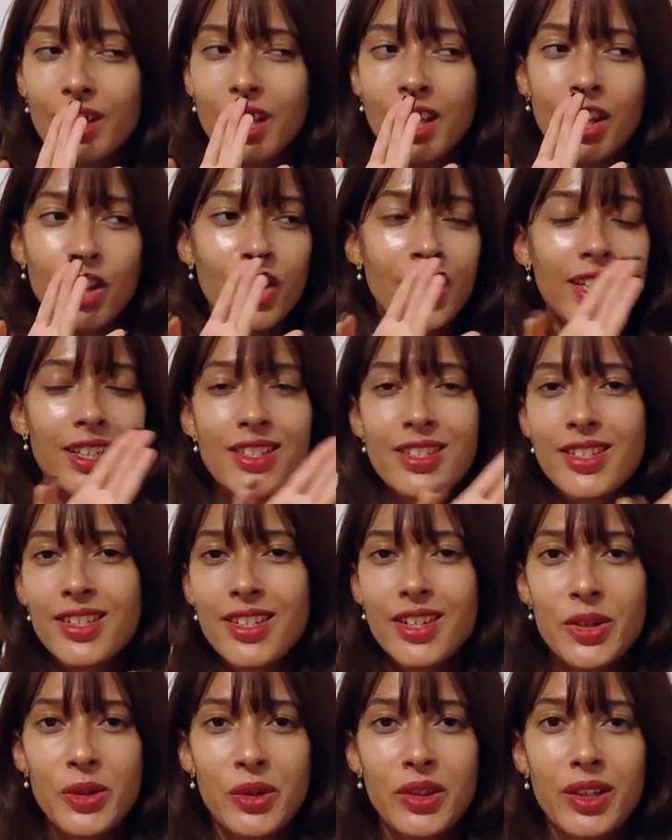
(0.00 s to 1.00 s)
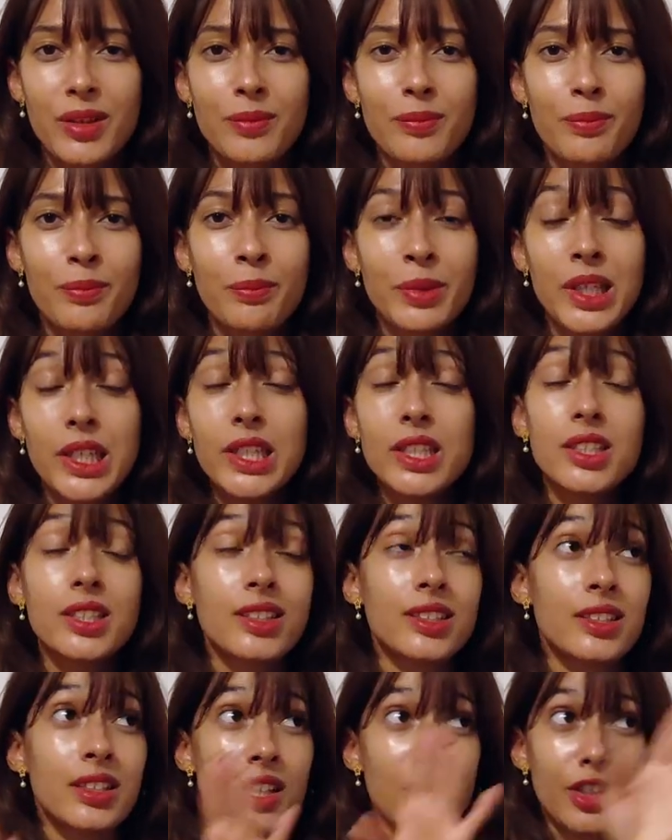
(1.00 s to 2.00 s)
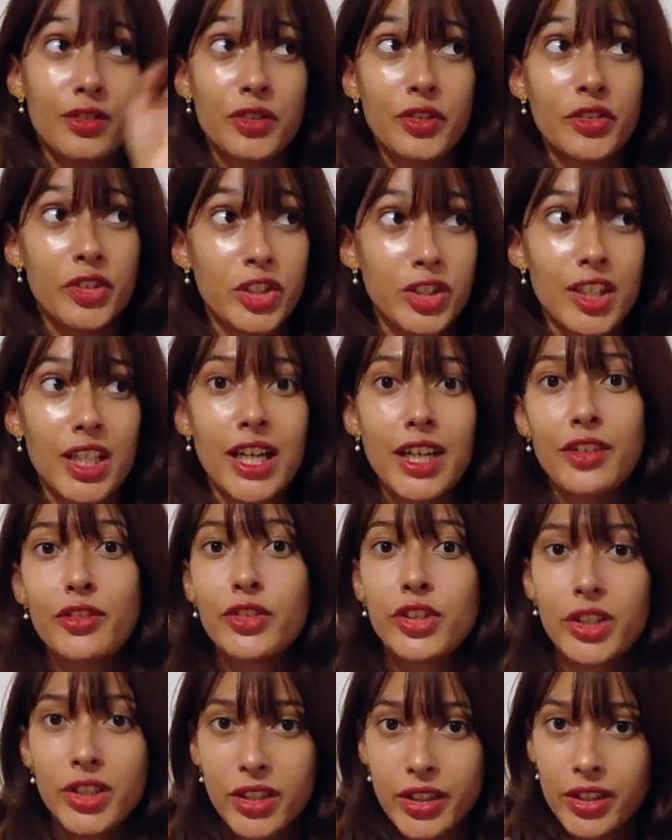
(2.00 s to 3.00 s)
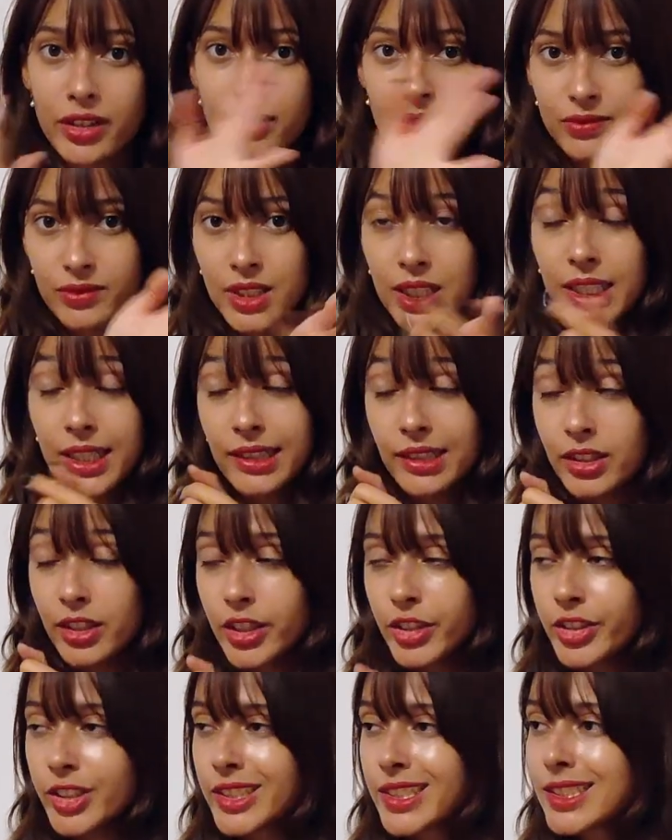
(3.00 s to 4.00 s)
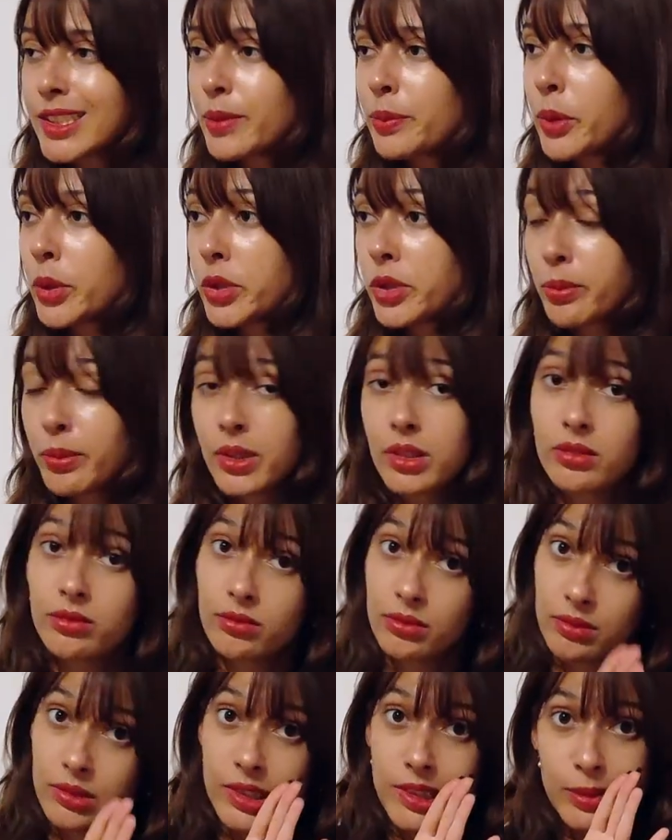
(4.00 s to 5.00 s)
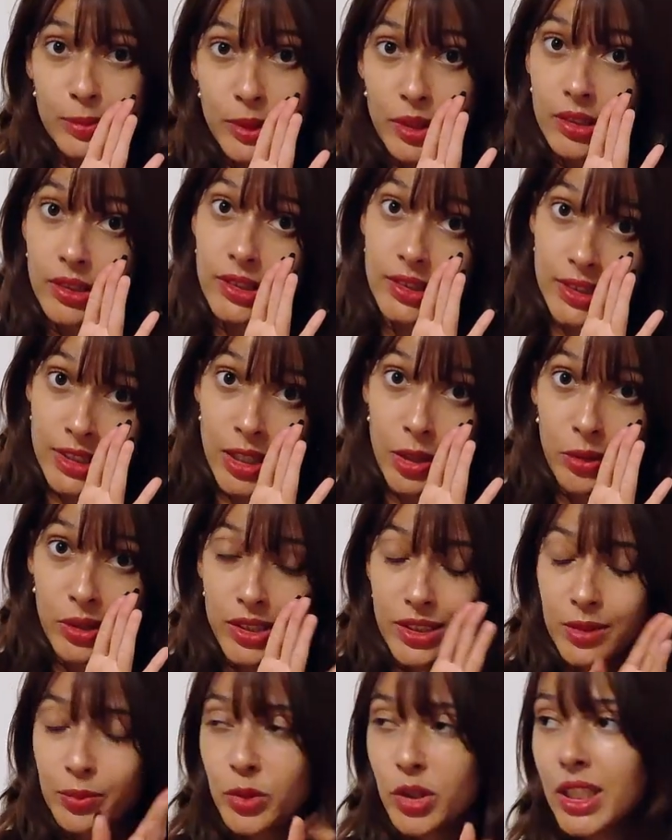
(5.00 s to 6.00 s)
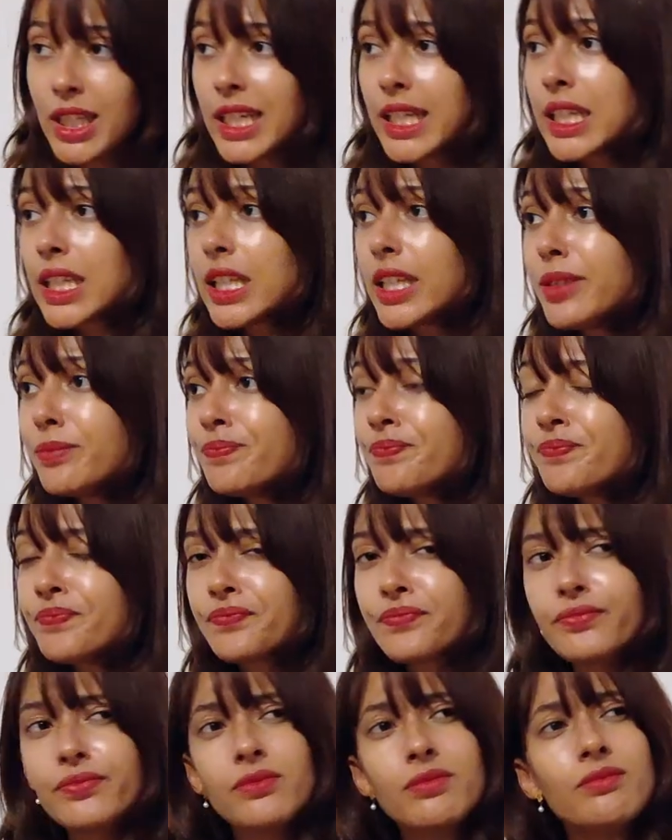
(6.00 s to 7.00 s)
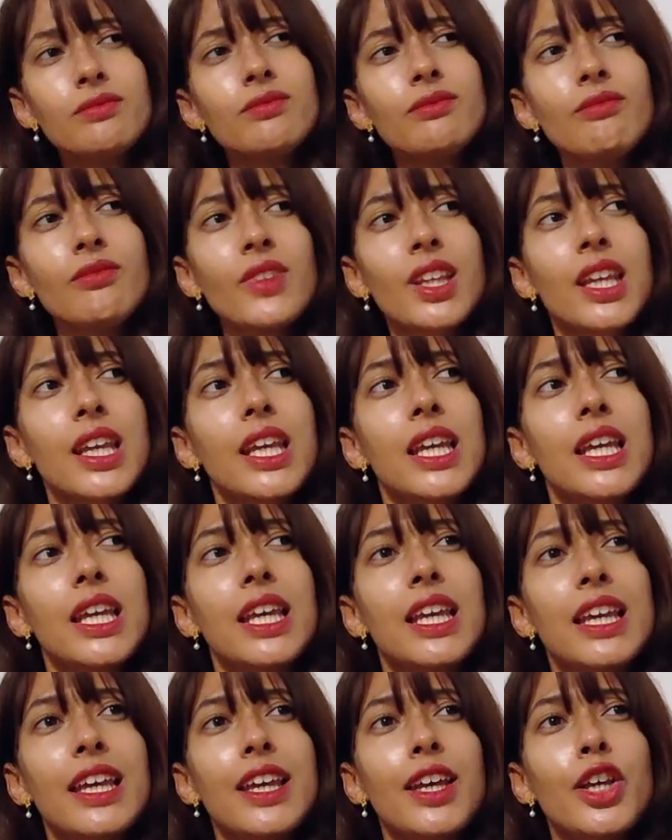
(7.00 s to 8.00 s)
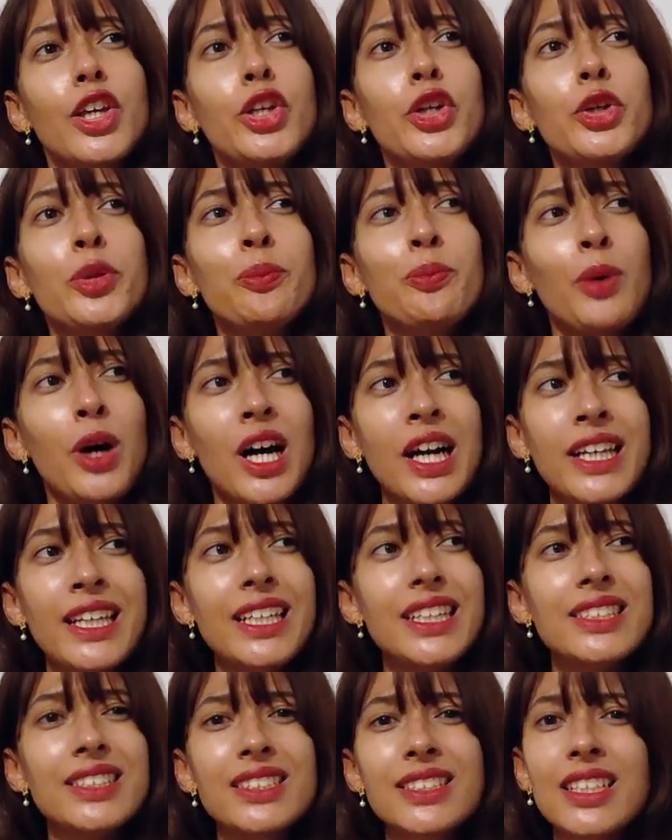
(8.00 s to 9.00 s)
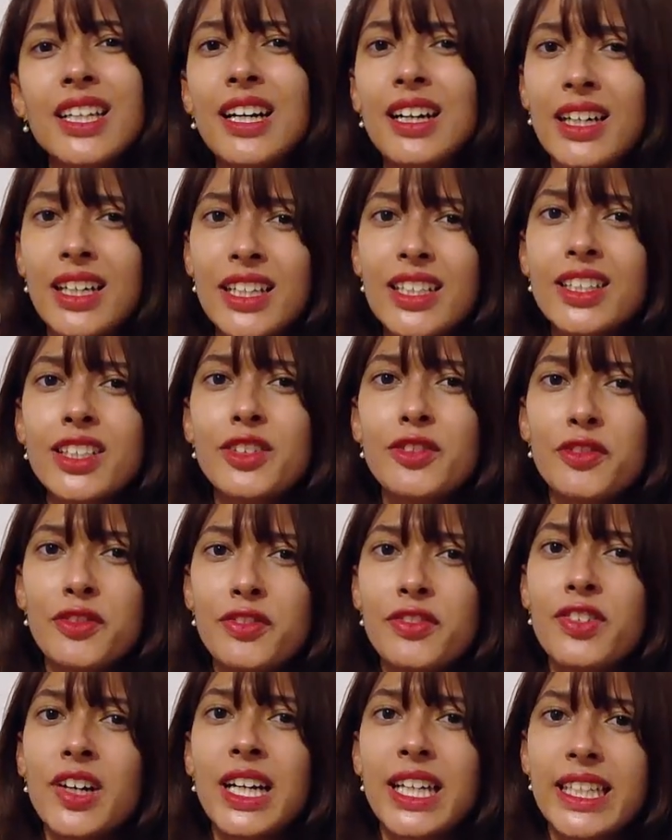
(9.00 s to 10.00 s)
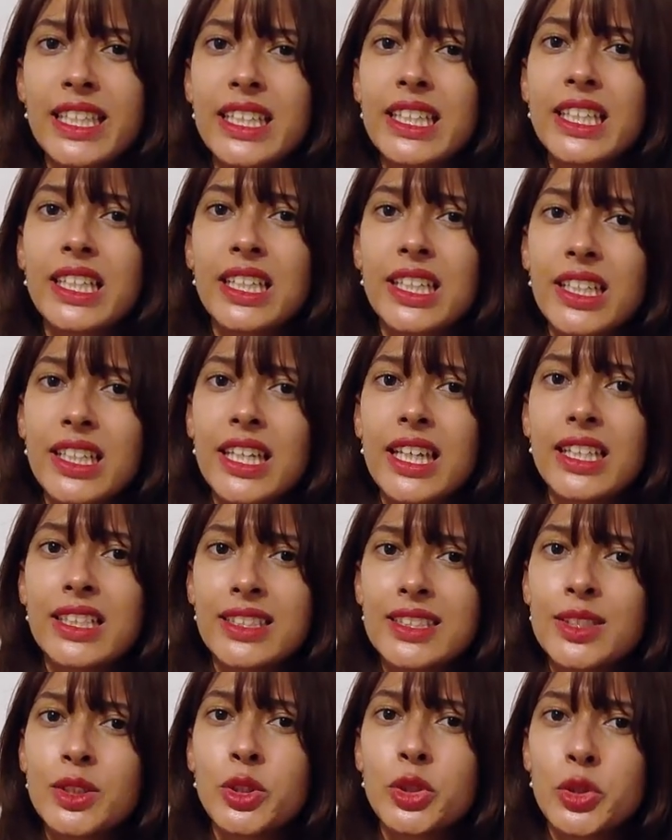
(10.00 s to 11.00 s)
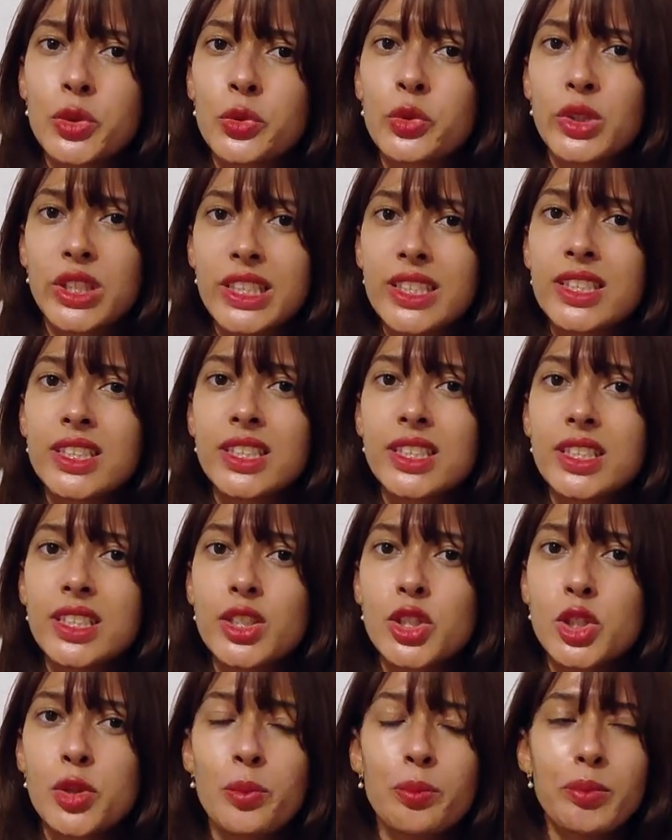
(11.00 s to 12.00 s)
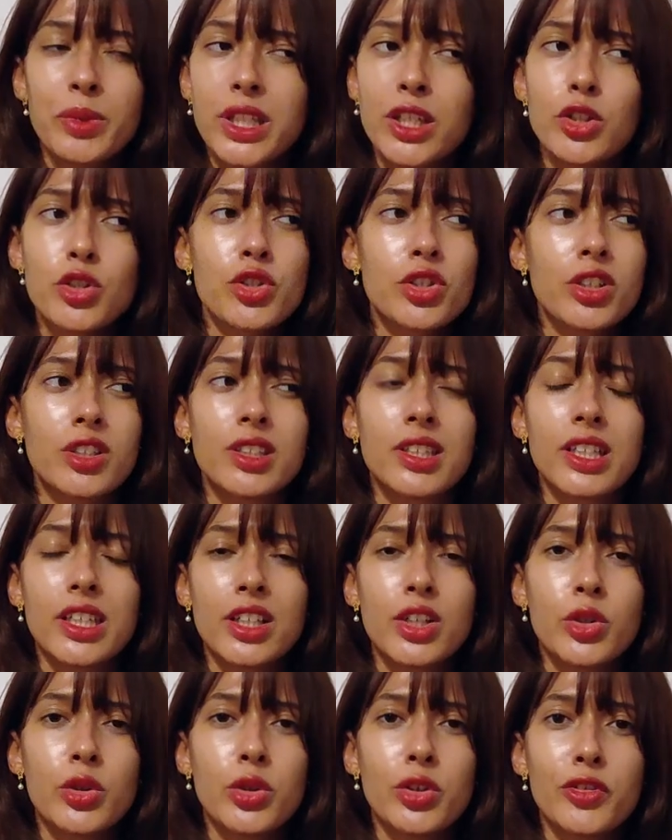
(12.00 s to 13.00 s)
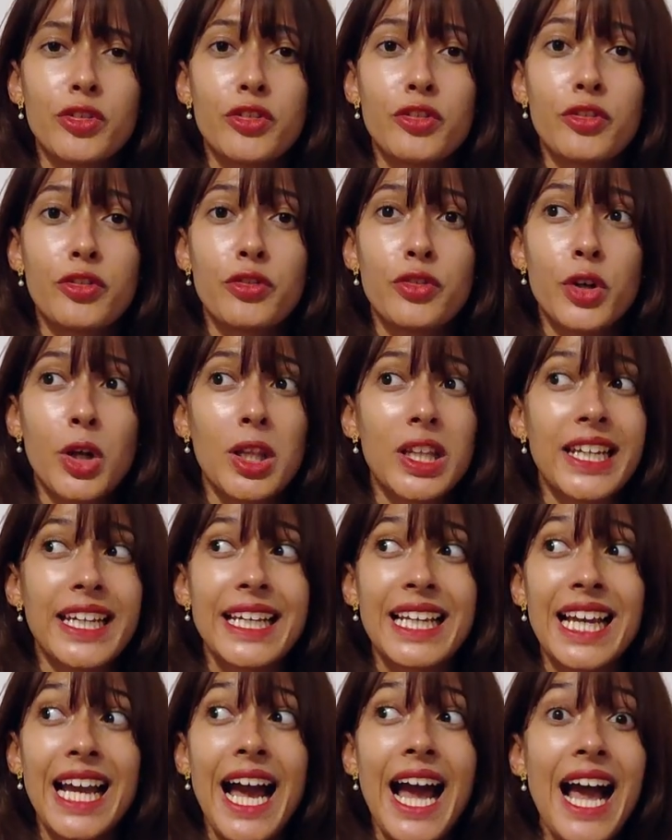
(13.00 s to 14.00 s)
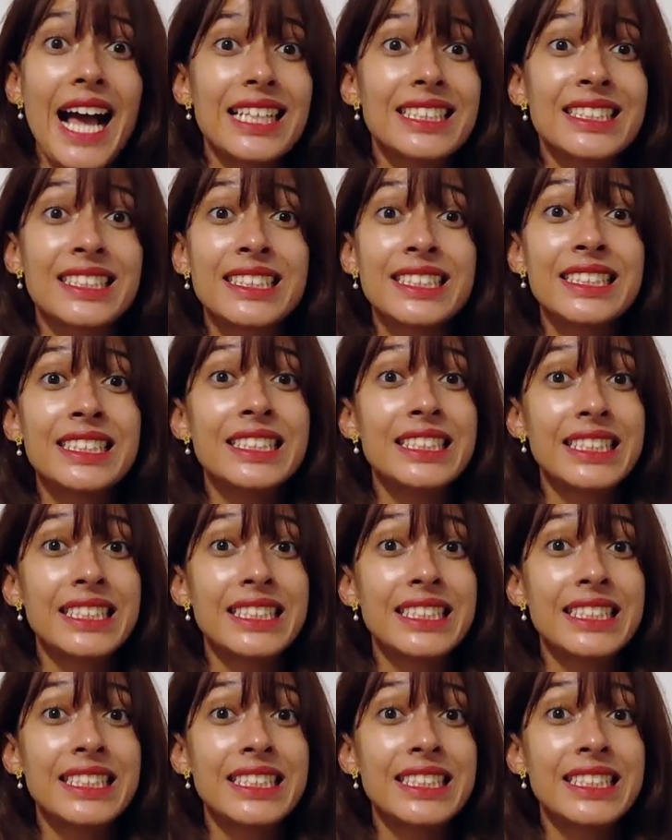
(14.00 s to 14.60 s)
you get to know them, be it the love of your life or, yet another disappointment. Let's be honest, that one is more likely. Your body is kind of fighting against your reason to make sure that you're falling as